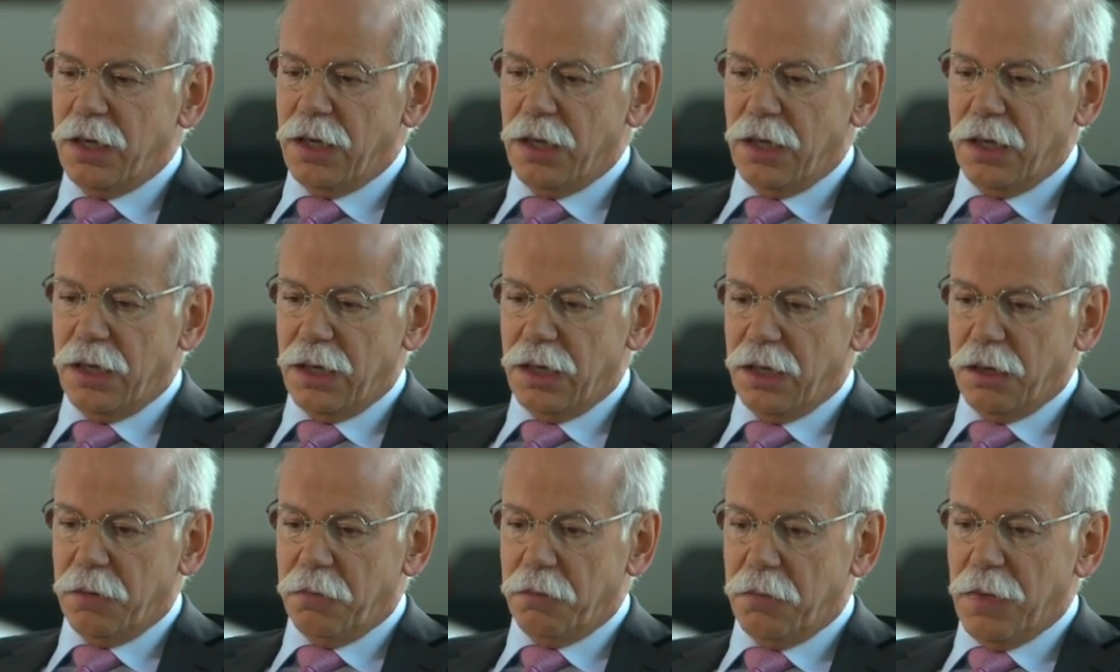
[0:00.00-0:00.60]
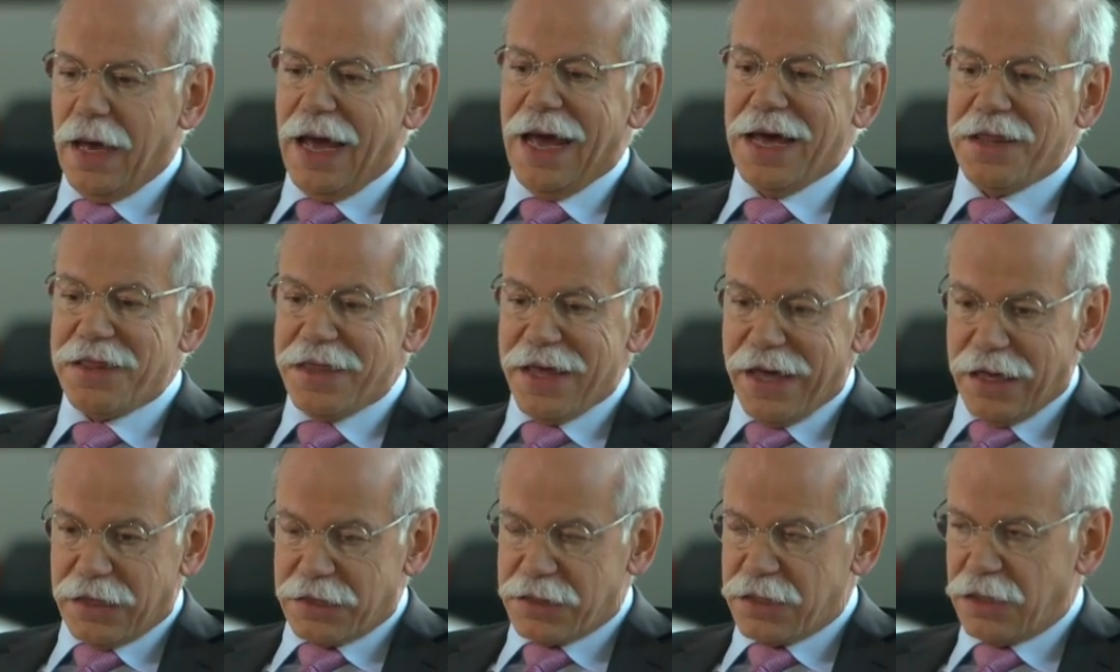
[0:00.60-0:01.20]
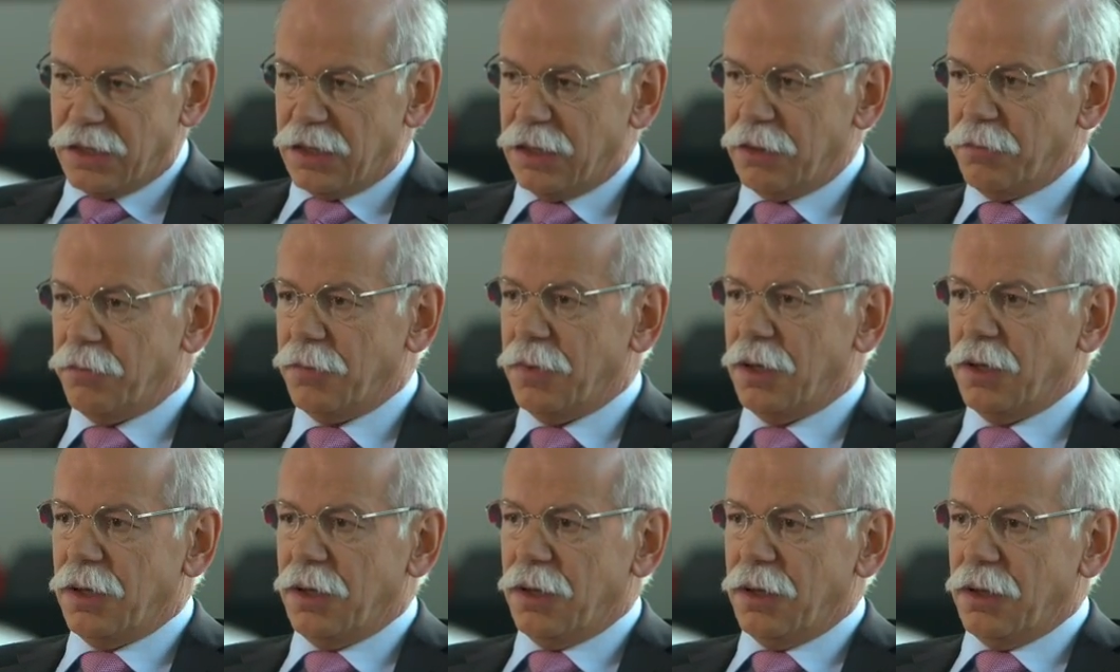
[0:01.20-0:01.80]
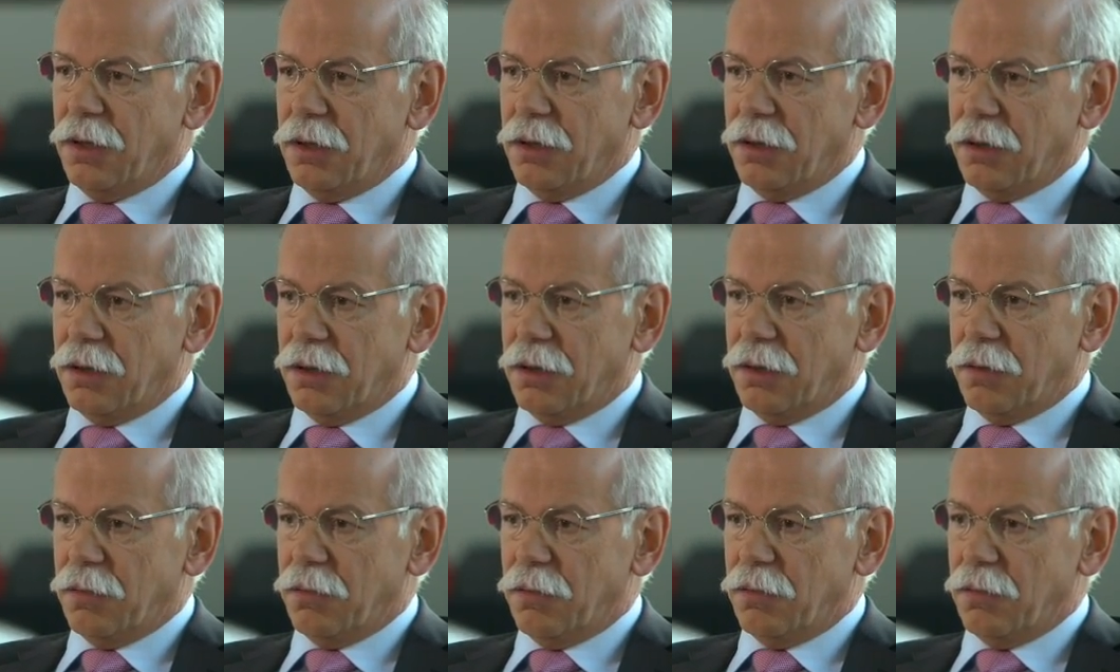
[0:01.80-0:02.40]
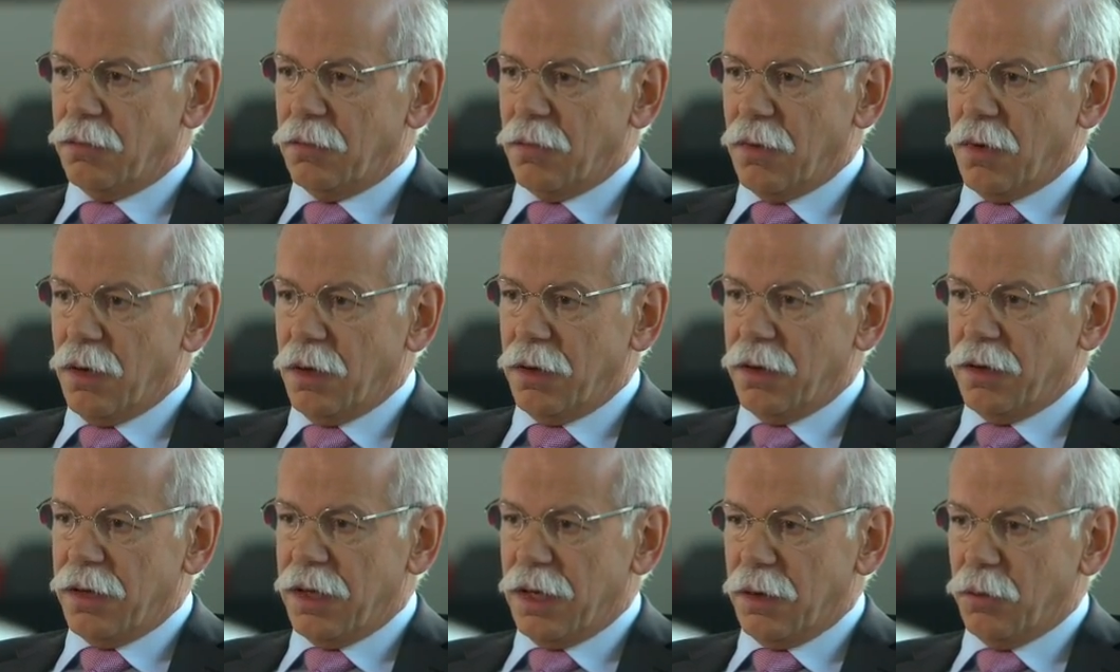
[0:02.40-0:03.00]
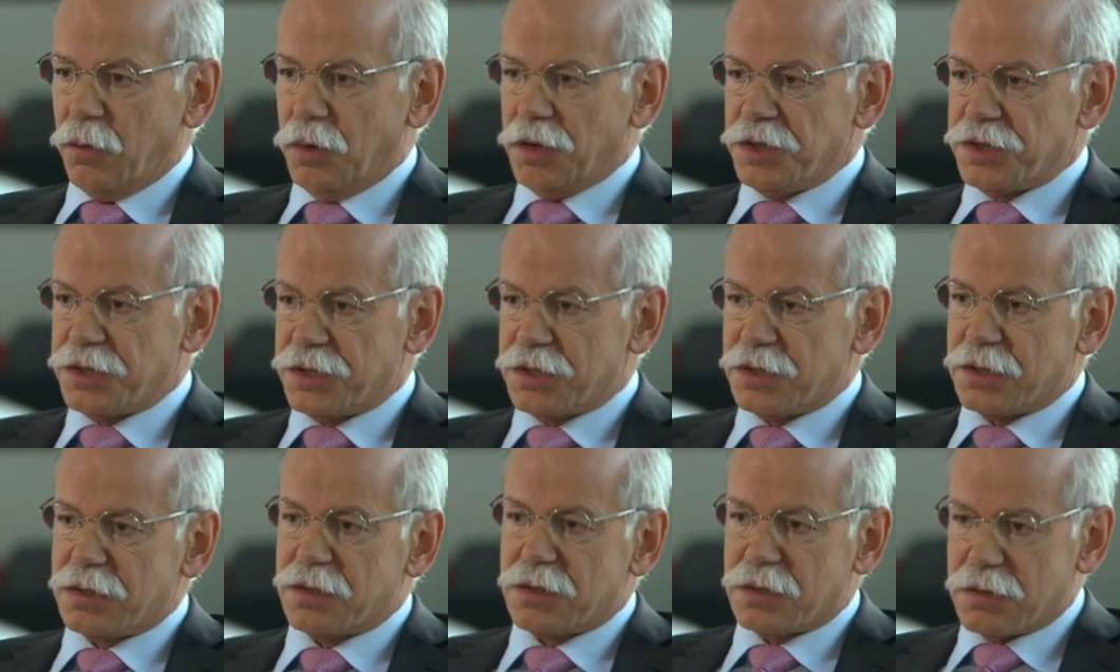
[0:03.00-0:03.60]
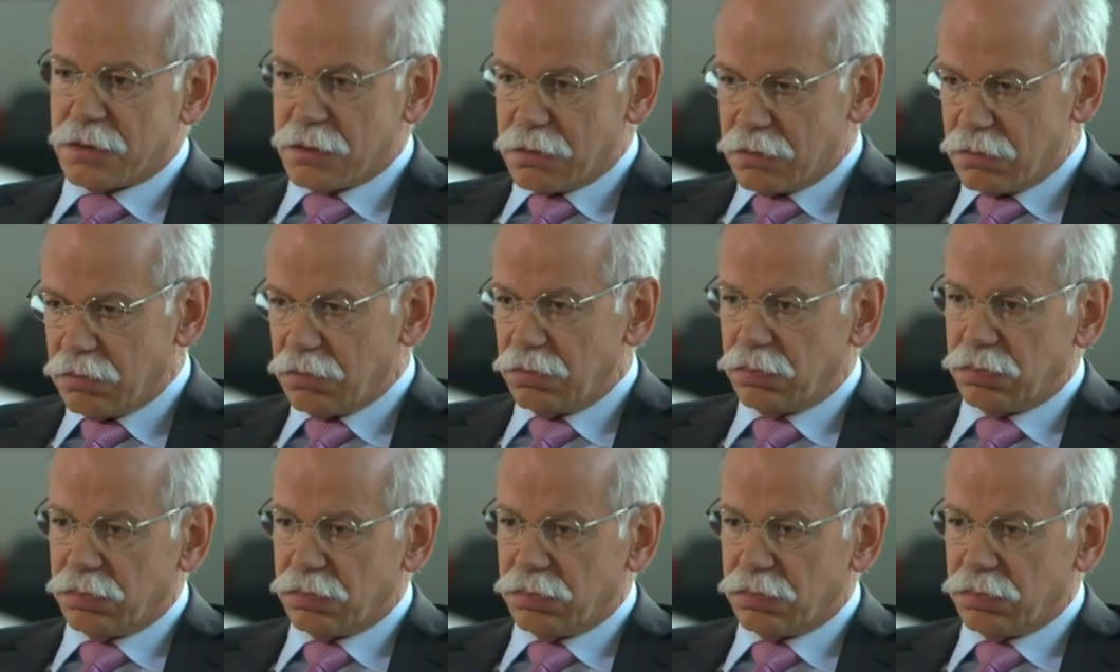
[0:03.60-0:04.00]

At that time, there was